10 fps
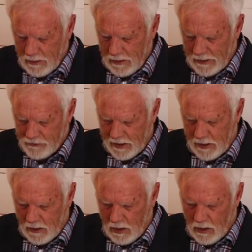Is that
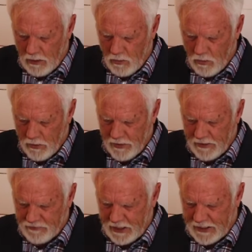a law
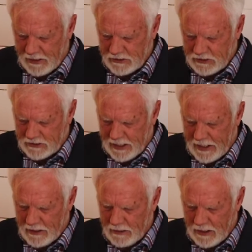worthy of taking a
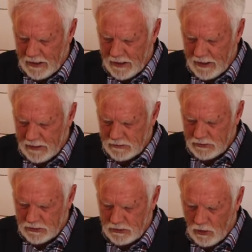stand against
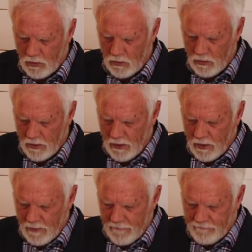so
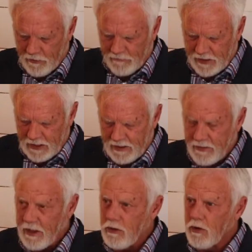fervently
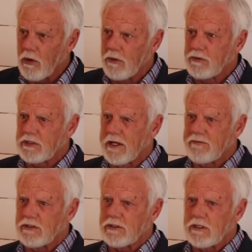that you lose
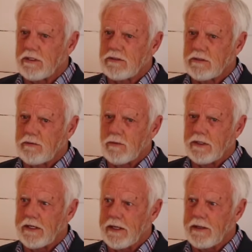seven sons in
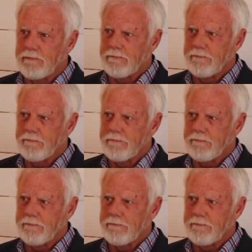one day?